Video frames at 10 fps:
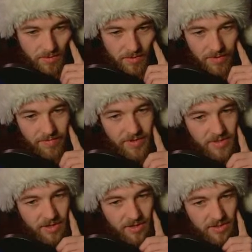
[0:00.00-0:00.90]
If this
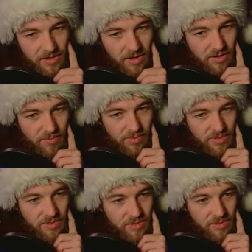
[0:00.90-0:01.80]
causes an
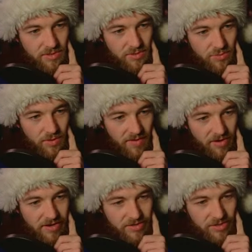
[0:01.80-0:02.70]
octopus to have an
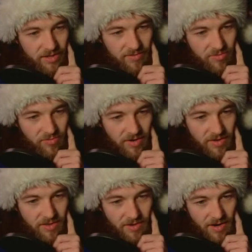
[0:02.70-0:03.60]
energy level greater
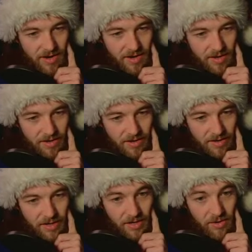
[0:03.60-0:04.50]
than 9,
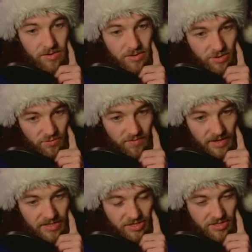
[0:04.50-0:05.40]
it also
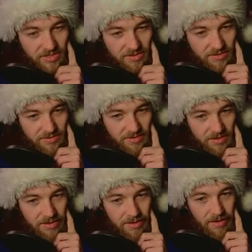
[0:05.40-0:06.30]
flashes.
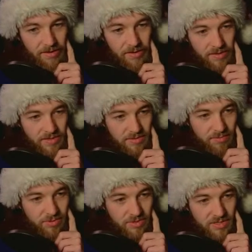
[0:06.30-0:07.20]
This
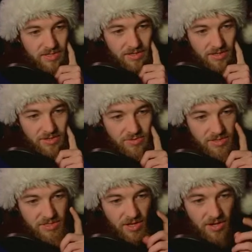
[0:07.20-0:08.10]
process continues
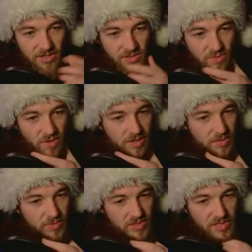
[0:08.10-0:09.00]
as long as new
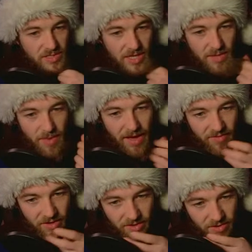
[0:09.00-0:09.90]
octopuses keep
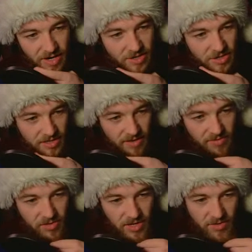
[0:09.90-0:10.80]
having their energy
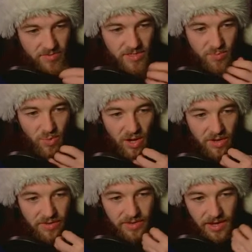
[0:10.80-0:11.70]
level increased
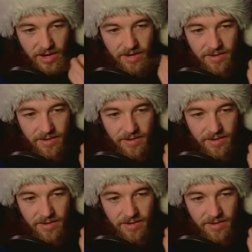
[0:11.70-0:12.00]
beyond 9.